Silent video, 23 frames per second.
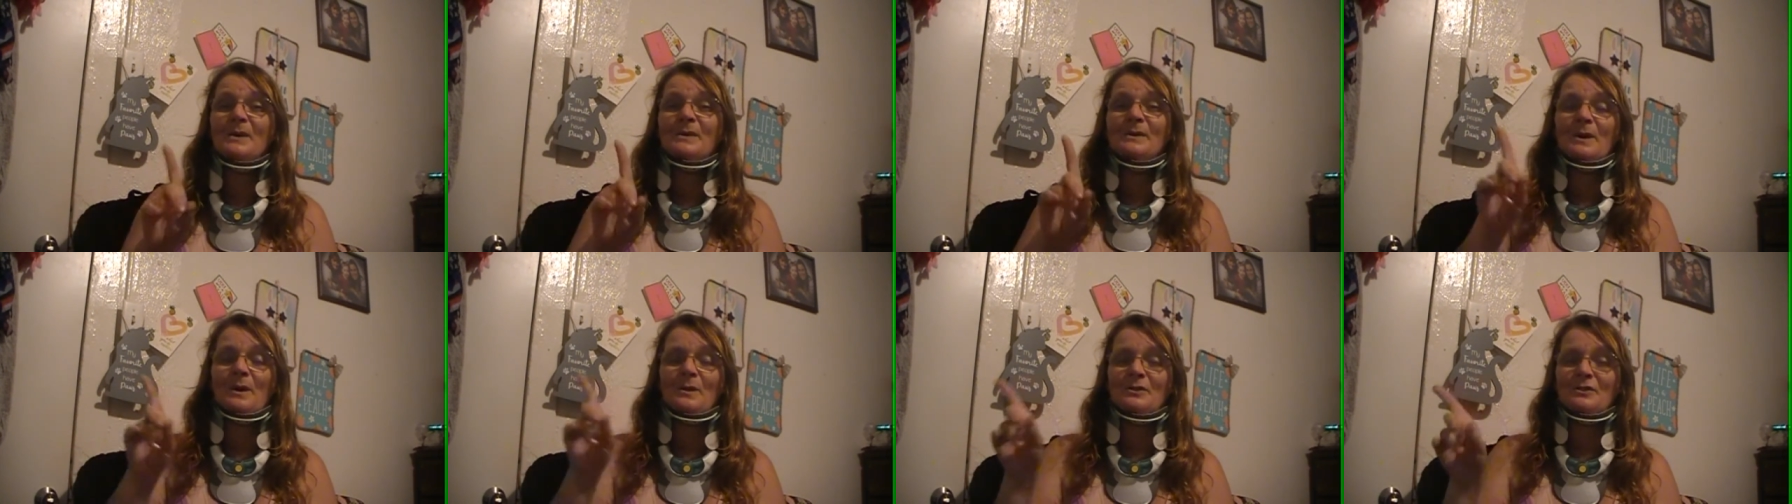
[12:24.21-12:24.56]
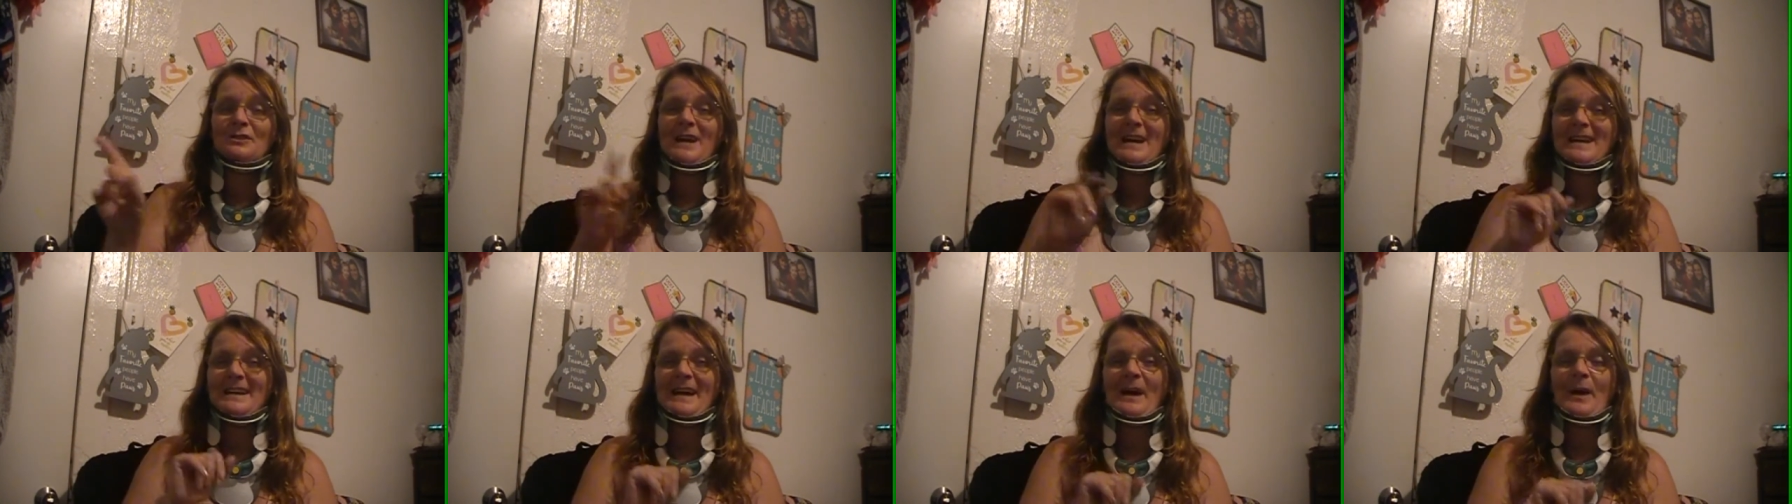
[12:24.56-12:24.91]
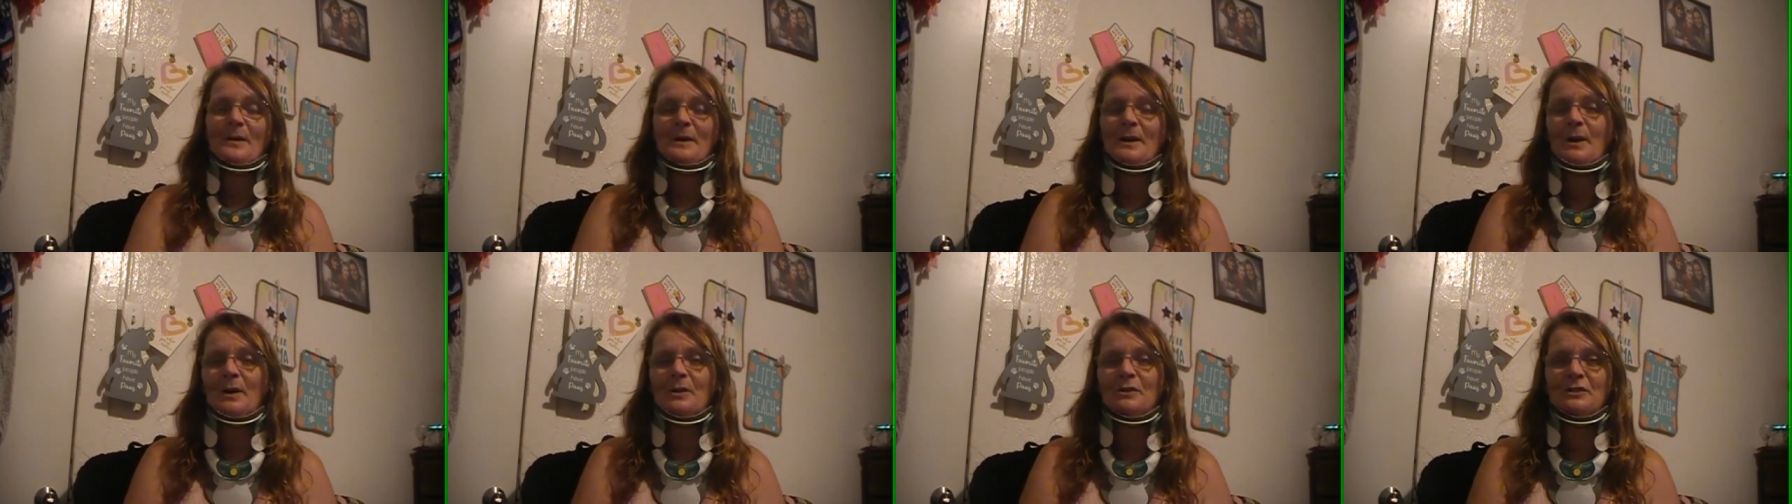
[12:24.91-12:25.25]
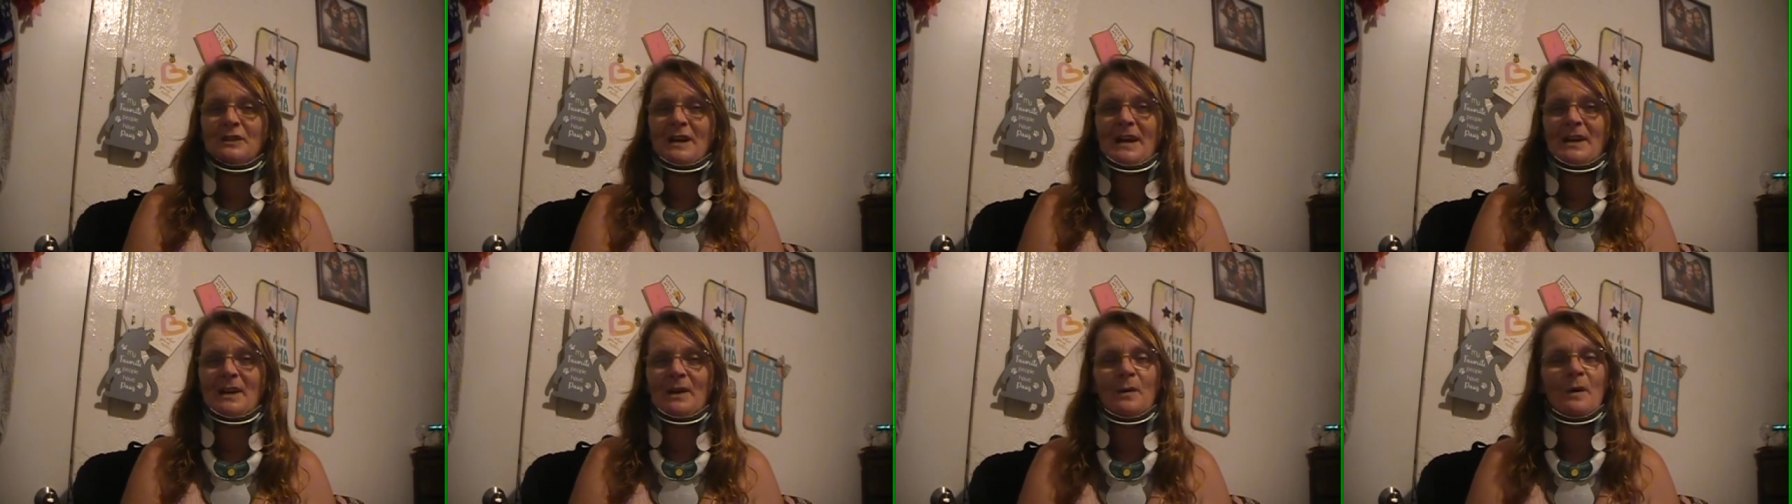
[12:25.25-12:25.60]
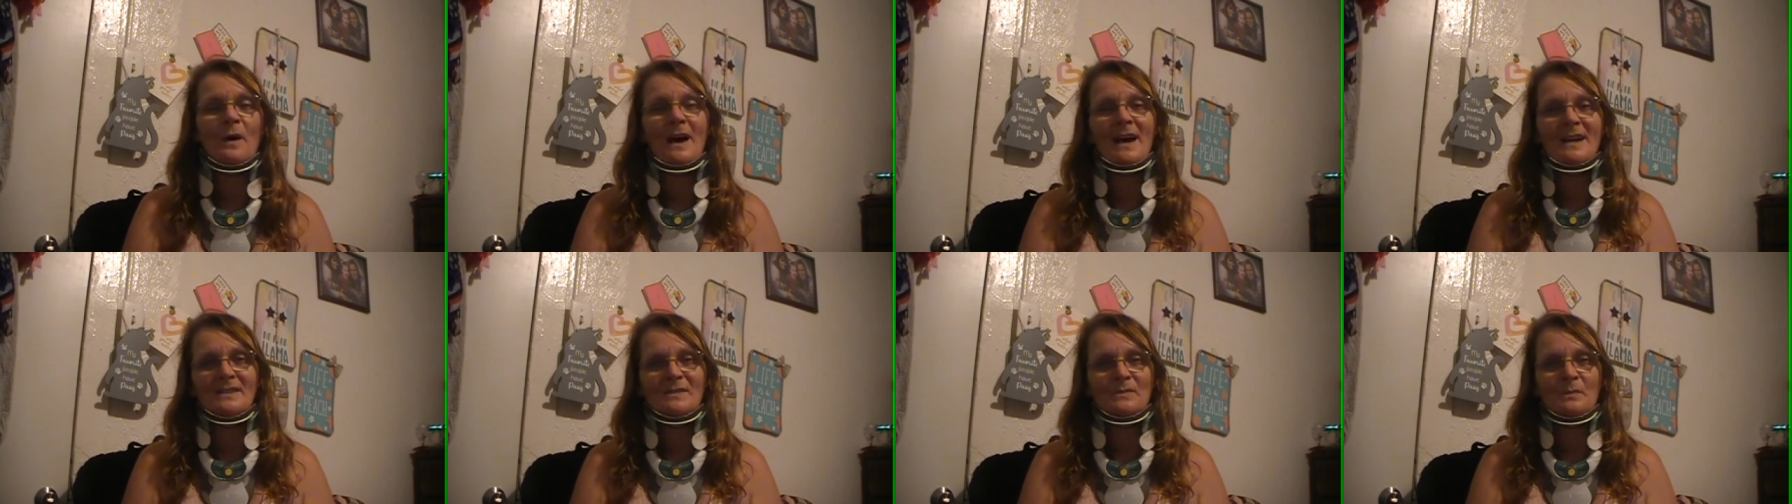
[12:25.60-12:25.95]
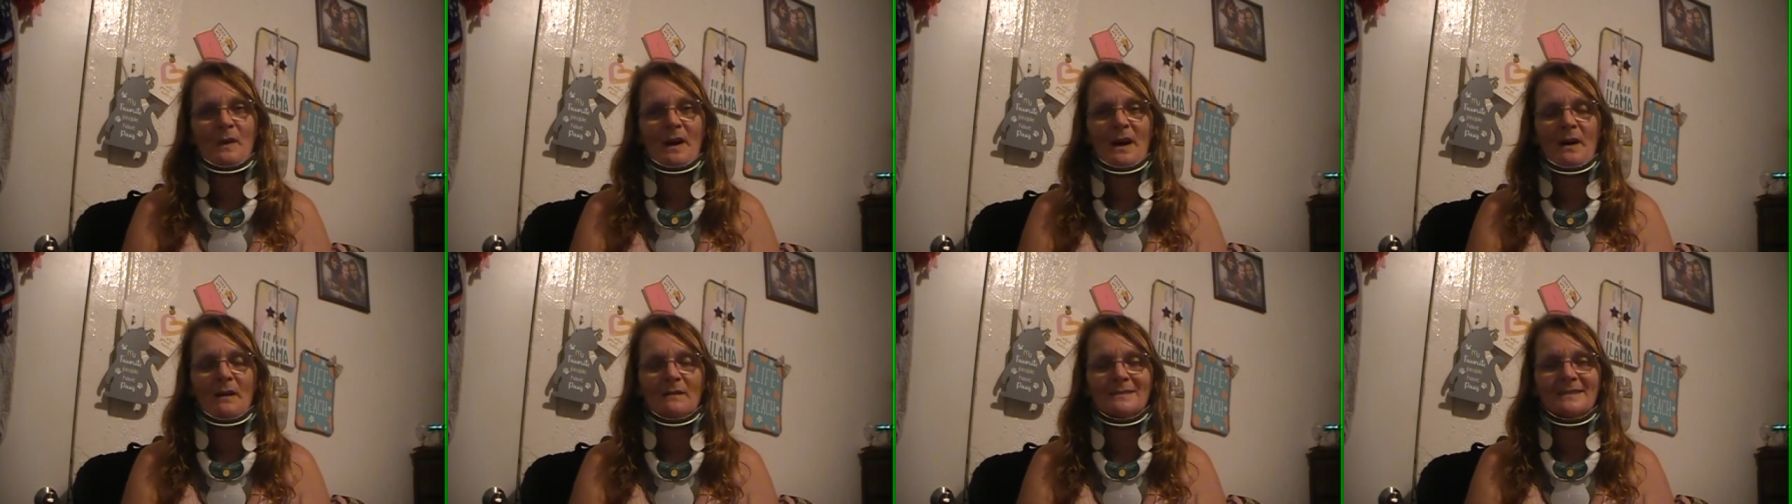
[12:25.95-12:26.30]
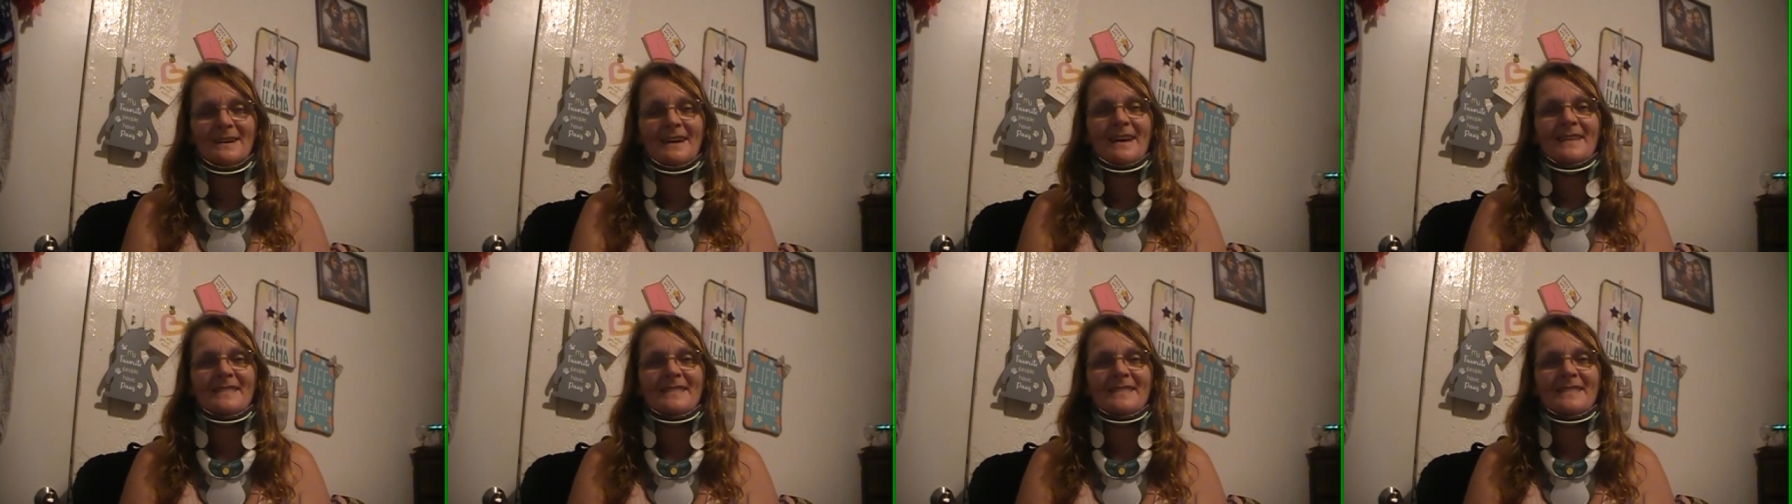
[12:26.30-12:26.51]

go check out her channel as well.